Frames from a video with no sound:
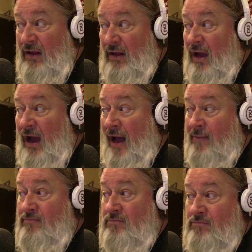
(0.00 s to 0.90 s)

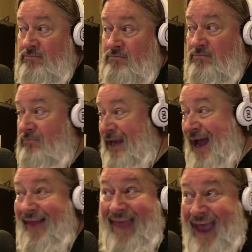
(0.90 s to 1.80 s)

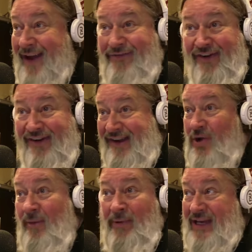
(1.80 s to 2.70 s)
Beyond that, if there's something
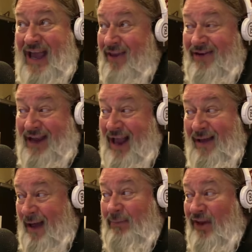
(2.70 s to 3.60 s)
you could put together, like
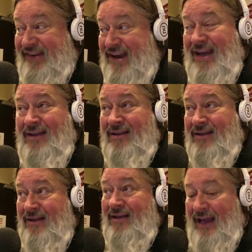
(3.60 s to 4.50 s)
I'm listening.
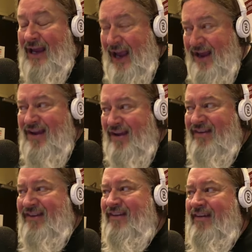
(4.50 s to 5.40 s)
He
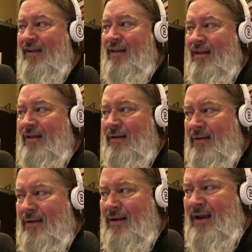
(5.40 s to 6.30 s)
is
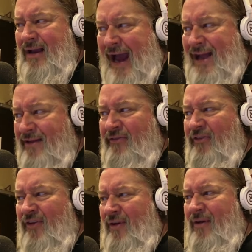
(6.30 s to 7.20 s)
kind
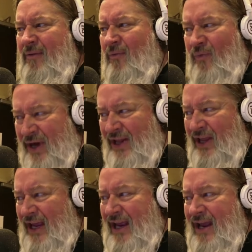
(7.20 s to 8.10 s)
of
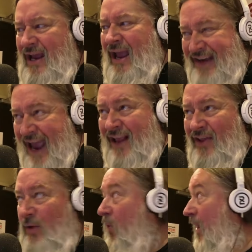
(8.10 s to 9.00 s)
really
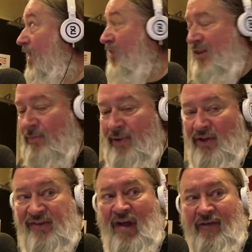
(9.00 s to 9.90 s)
exactly what I think the
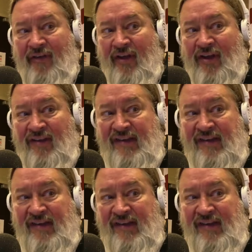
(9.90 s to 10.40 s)
Bills offense